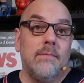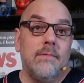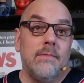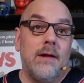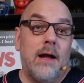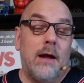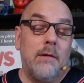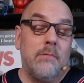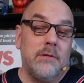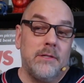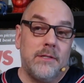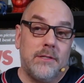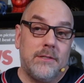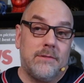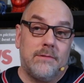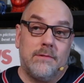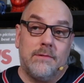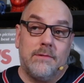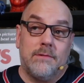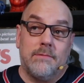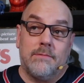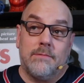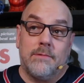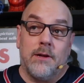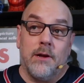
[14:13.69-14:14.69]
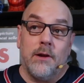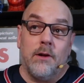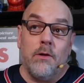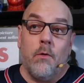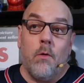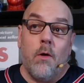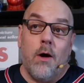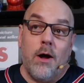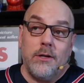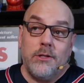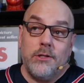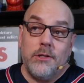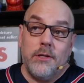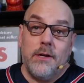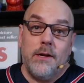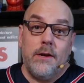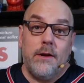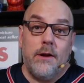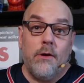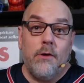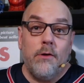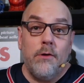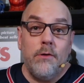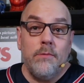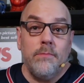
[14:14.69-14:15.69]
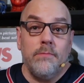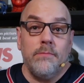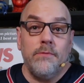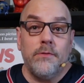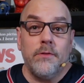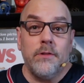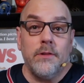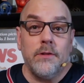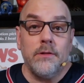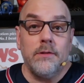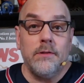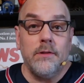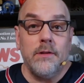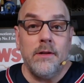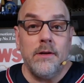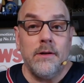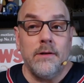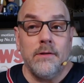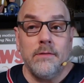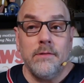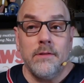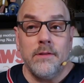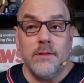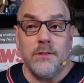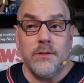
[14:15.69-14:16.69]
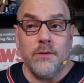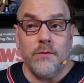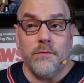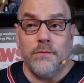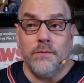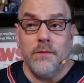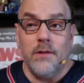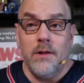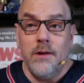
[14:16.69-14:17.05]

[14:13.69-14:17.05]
I was going to watch it at home for this is